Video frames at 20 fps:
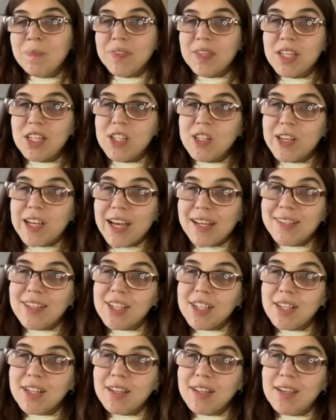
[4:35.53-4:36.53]
Did you
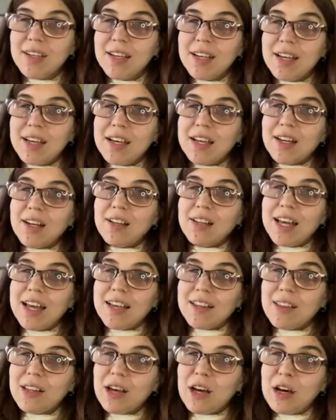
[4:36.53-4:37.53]
catch it?
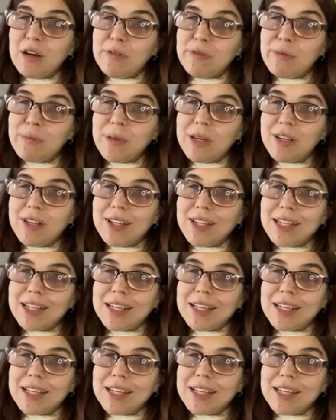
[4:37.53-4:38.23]
Glass of milk?